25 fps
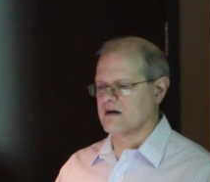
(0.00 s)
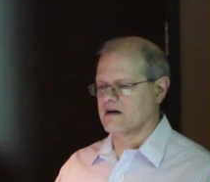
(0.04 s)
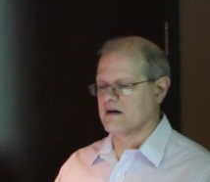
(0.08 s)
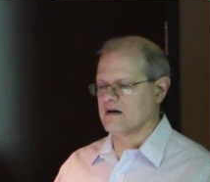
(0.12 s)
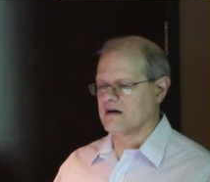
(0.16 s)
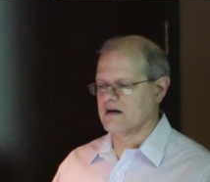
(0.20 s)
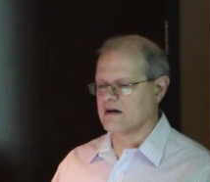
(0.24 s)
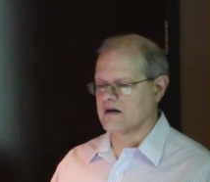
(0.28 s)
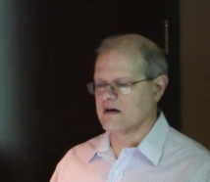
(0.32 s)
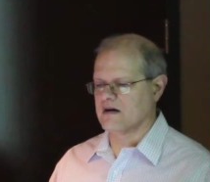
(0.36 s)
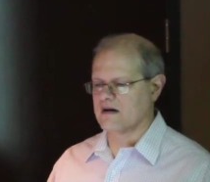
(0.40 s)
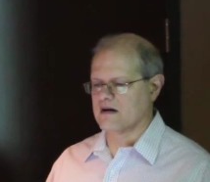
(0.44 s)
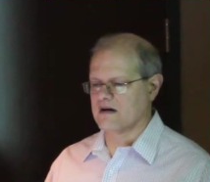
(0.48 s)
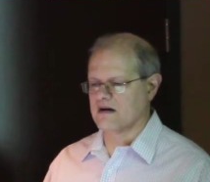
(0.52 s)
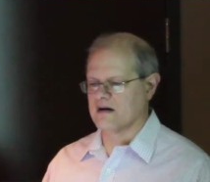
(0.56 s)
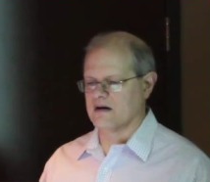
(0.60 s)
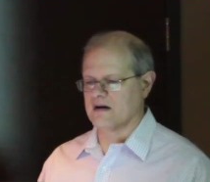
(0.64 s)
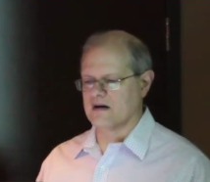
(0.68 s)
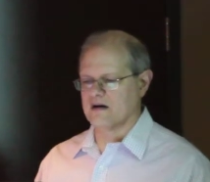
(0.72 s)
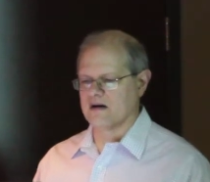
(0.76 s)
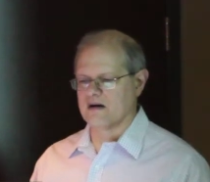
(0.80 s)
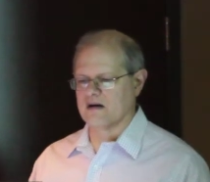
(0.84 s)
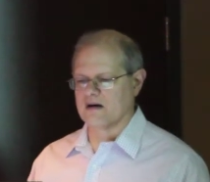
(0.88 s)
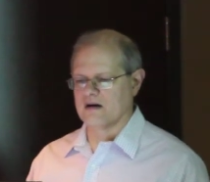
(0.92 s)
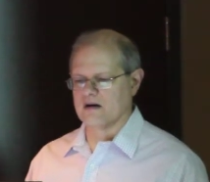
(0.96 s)

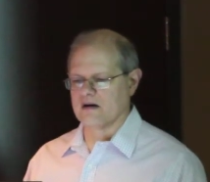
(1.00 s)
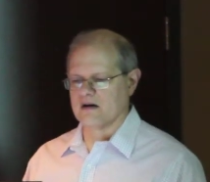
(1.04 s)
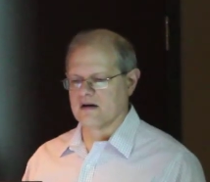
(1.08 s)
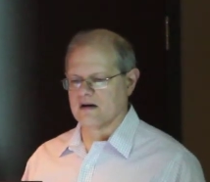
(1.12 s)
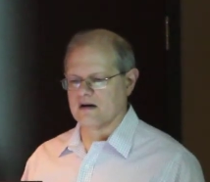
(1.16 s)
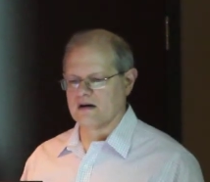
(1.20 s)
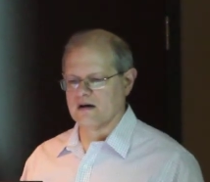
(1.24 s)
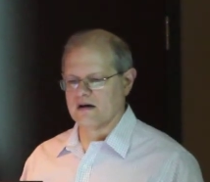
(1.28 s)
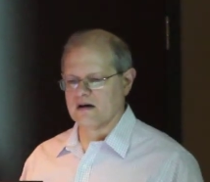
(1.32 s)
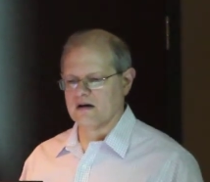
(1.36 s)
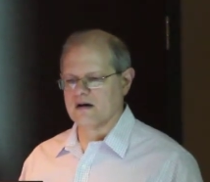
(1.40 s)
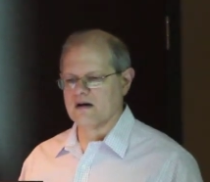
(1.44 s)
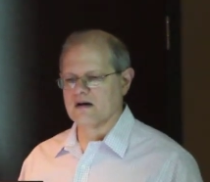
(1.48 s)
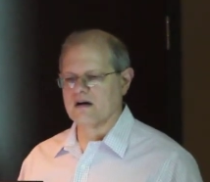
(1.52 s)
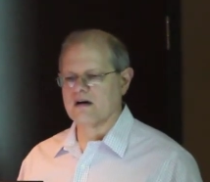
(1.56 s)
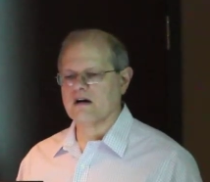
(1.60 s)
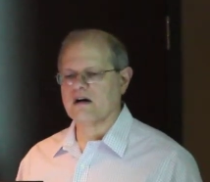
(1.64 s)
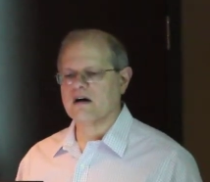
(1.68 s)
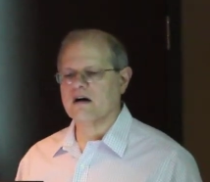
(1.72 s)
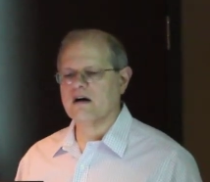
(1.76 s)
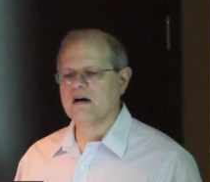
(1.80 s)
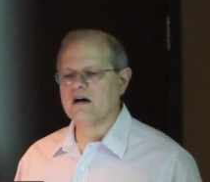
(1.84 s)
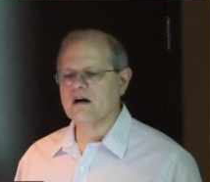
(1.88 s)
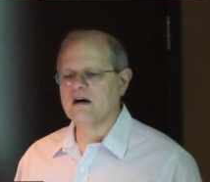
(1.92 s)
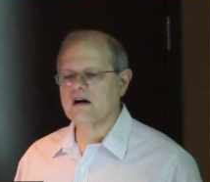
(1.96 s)
No one is speaking in this clip.